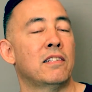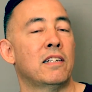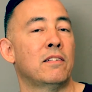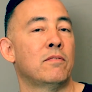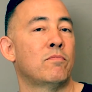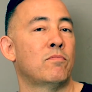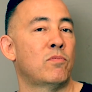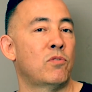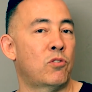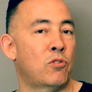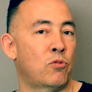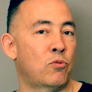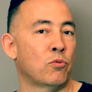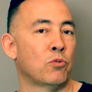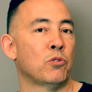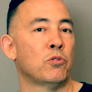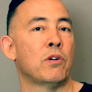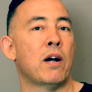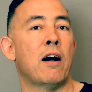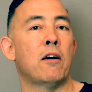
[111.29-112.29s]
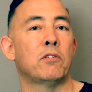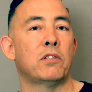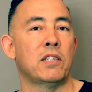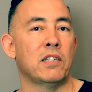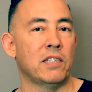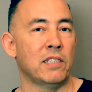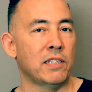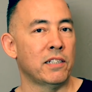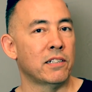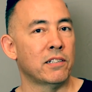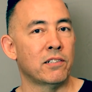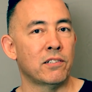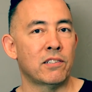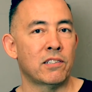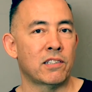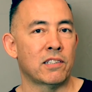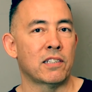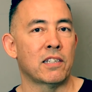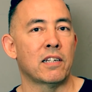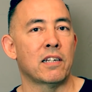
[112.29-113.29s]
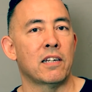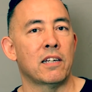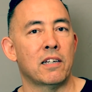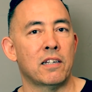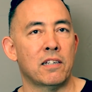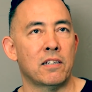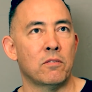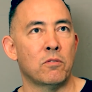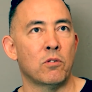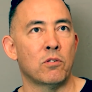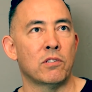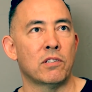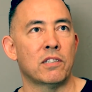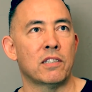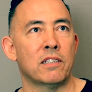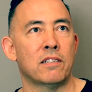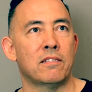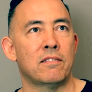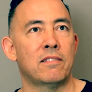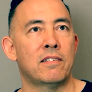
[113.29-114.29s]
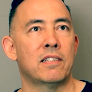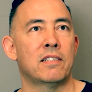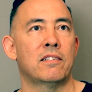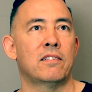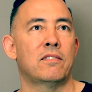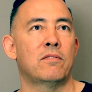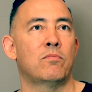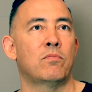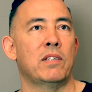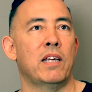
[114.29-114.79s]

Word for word: And throughout the years, uh, what is it?